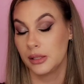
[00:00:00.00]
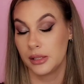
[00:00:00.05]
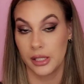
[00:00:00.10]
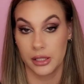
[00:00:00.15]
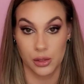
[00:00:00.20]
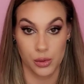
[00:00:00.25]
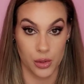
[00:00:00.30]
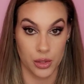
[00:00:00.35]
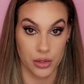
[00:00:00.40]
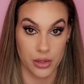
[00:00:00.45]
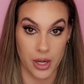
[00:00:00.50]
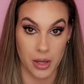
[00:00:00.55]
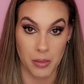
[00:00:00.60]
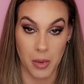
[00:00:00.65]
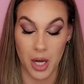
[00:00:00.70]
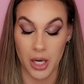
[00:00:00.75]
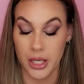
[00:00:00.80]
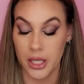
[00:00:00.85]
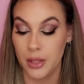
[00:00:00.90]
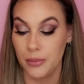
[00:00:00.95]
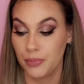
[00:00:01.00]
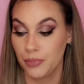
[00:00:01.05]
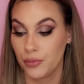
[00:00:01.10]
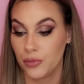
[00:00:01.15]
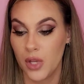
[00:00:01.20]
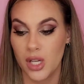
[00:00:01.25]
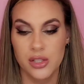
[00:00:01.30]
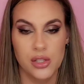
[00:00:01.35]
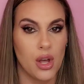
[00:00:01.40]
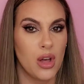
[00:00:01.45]
sex with her dead body.
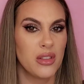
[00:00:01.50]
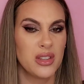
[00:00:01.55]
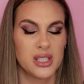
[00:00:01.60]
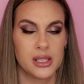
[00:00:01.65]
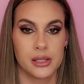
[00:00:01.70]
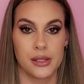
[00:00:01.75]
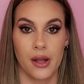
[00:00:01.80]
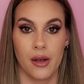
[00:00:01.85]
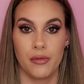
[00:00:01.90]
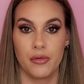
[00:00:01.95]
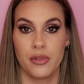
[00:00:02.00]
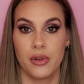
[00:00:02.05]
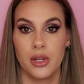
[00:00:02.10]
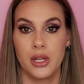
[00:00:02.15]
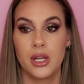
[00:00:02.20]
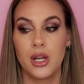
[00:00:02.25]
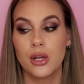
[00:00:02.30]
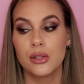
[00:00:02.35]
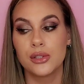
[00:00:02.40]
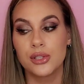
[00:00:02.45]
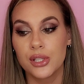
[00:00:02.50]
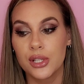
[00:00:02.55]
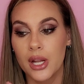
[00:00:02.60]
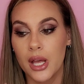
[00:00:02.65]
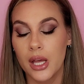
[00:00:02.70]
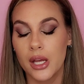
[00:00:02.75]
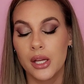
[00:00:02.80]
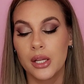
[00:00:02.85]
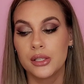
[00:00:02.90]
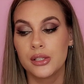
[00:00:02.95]
Does all this stuff. He goes and
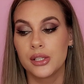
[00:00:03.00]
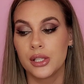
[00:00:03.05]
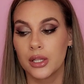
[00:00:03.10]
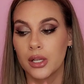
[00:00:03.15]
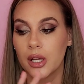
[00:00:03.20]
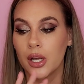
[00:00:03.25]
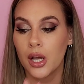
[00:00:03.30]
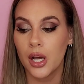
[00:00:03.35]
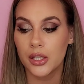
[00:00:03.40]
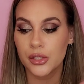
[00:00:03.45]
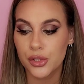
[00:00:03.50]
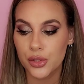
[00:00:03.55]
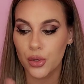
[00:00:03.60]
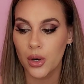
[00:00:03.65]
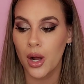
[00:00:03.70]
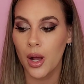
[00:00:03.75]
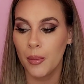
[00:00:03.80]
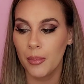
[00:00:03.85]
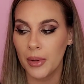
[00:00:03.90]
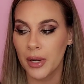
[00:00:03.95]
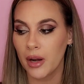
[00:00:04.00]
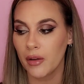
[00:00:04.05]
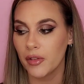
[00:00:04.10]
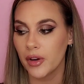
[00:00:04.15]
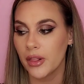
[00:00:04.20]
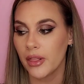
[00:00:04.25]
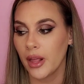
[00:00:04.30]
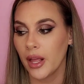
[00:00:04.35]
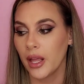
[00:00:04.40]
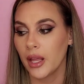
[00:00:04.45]
heads and cuts her up and
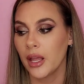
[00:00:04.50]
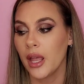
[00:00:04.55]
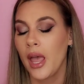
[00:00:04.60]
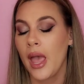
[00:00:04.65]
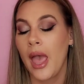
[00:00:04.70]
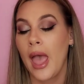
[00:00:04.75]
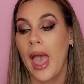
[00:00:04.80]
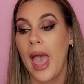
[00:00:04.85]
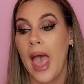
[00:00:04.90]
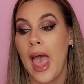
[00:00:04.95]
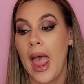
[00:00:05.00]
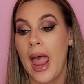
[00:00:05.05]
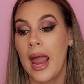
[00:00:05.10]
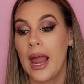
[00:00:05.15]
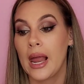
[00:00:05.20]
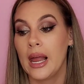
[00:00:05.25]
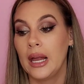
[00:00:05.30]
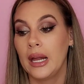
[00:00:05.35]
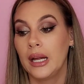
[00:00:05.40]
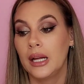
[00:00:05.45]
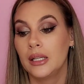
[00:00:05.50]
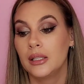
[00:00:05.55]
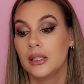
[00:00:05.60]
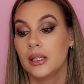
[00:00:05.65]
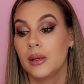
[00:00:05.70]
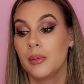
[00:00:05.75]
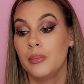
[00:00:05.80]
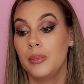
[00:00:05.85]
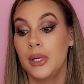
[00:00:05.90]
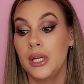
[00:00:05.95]
everything.
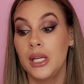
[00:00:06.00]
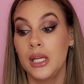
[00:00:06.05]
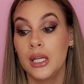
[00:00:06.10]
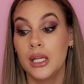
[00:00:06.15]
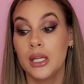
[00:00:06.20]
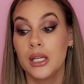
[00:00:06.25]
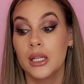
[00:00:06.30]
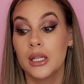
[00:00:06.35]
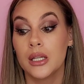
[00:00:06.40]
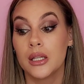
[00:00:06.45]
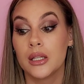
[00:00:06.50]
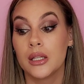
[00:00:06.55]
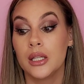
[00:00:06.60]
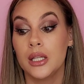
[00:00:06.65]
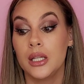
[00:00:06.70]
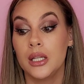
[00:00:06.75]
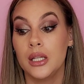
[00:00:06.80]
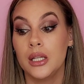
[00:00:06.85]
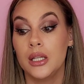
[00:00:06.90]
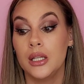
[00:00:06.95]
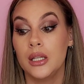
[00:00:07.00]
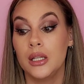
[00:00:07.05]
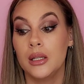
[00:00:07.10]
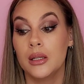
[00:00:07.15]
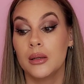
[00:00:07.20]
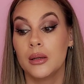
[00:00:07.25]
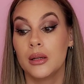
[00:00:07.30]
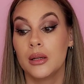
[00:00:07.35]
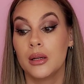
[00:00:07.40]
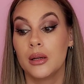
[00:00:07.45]
And being
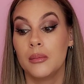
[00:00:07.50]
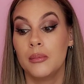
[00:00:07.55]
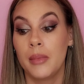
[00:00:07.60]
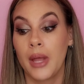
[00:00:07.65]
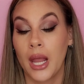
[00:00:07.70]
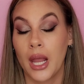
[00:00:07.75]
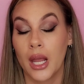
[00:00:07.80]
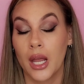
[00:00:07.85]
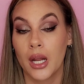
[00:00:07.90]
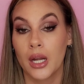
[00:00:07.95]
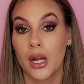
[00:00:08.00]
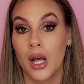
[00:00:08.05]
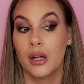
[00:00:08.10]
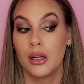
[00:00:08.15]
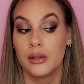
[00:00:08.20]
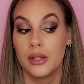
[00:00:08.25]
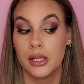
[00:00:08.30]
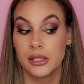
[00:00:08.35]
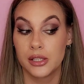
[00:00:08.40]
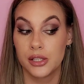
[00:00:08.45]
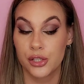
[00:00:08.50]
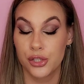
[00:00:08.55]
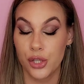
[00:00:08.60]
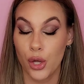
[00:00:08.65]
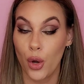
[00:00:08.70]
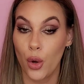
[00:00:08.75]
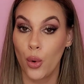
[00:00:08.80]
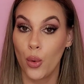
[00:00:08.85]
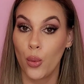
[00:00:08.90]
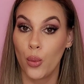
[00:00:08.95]
the man that's
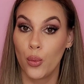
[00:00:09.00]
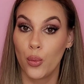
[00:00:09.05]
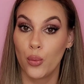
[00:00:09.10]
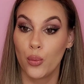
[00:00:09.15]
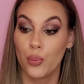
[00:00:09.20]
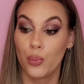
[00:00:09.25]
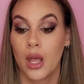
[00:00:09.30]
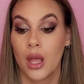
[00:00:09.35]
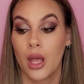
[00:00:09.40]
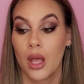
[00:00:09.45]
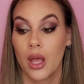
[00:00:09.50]
so